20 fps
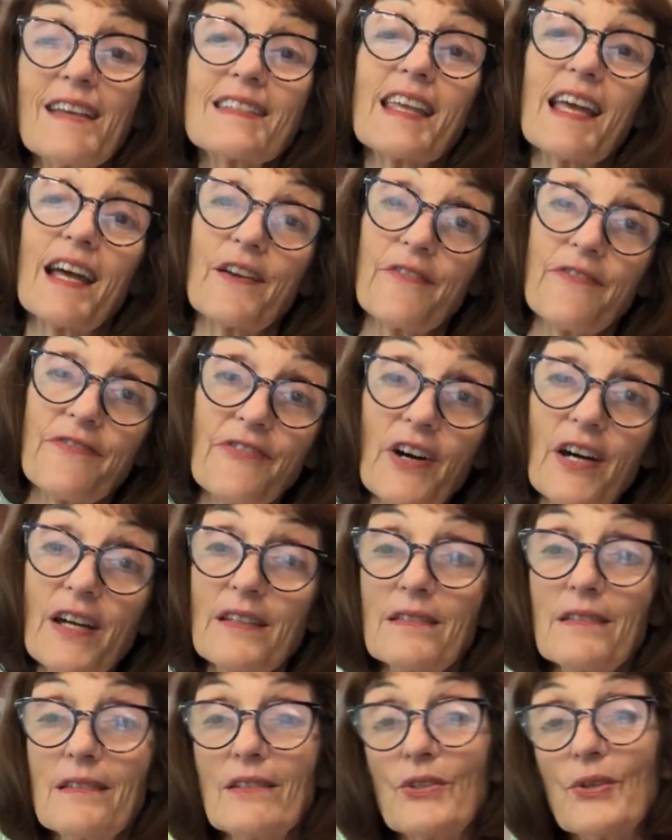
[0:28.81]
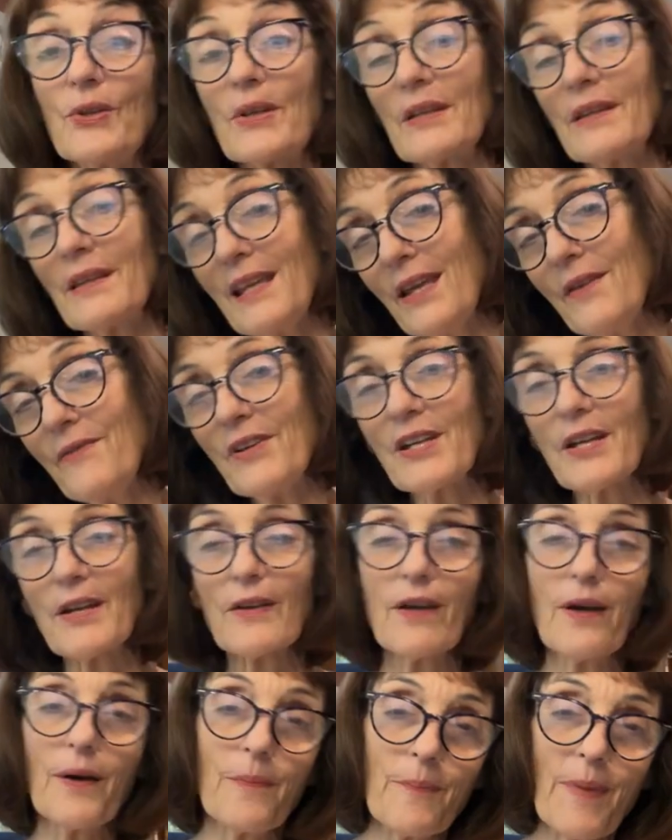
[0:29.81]
It's kind of fun, and you can leave it
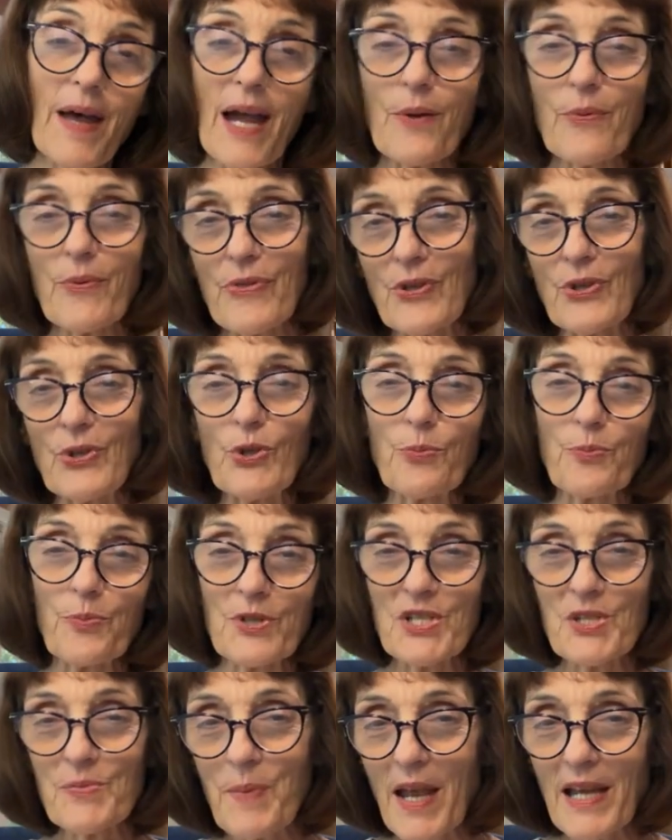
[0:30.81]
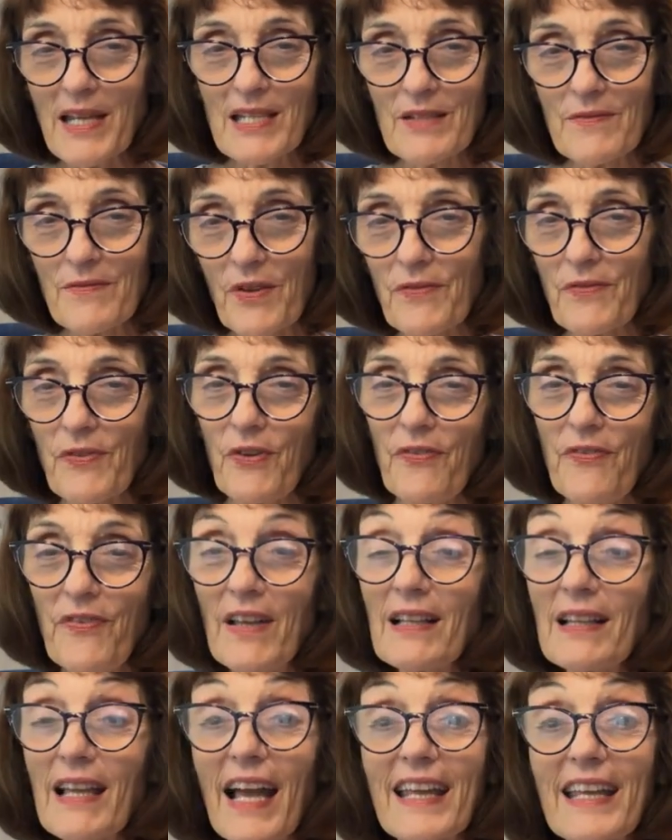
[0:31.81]
and come back with a new perspective if you
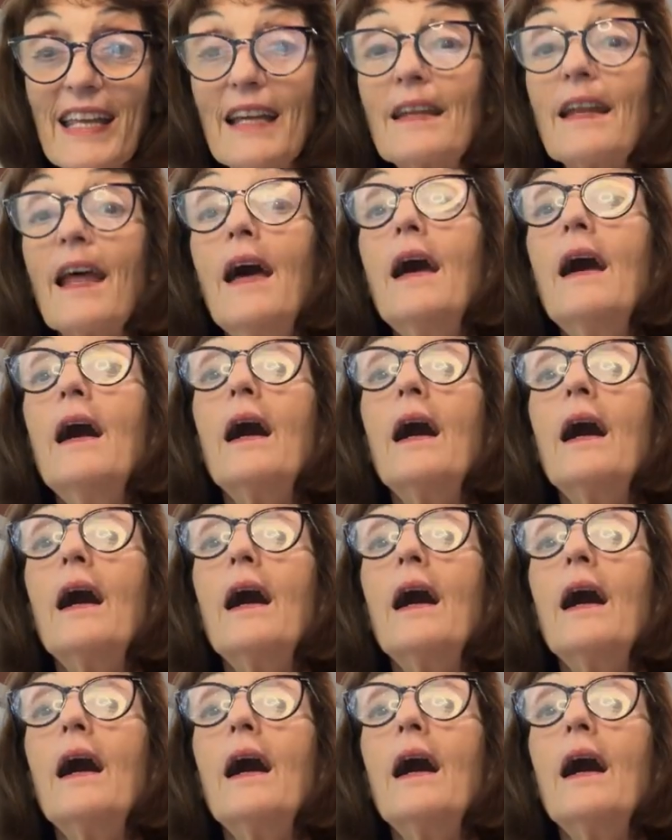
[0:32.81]
feel like it,